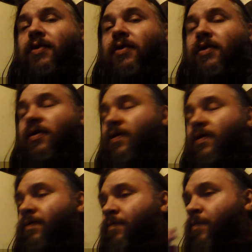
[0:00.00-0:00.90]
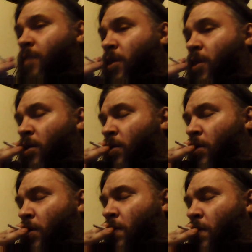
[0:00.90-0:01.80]

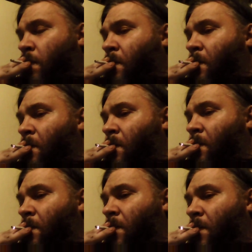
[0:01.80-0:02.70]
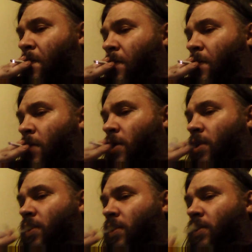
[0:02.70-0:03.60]

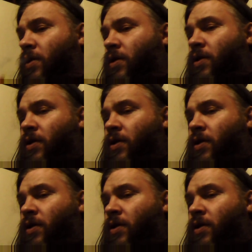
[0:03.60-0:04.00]
(no one is talking)